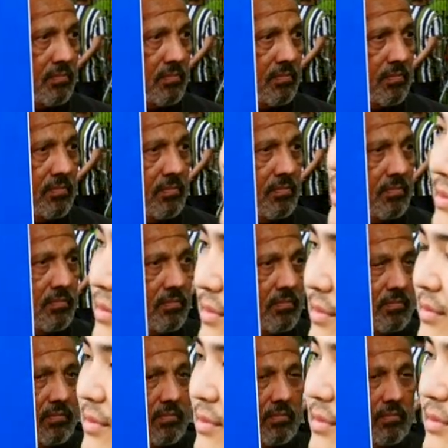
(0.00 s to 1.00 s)

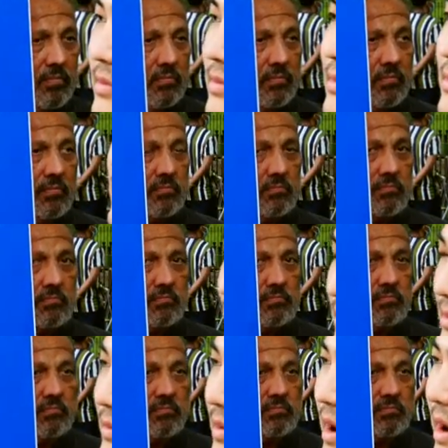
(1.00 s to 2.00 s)

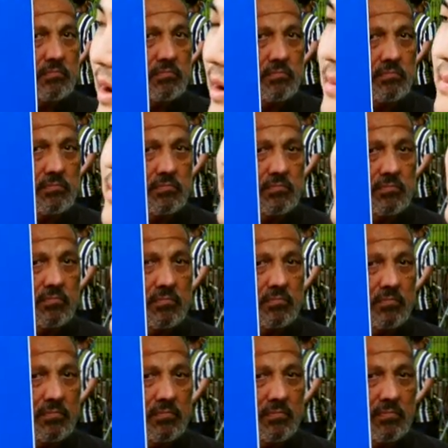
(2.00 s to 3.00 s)

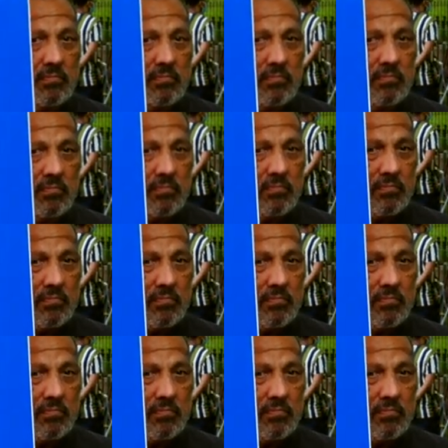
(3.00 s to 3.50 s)
No words are spoken by the person on screen.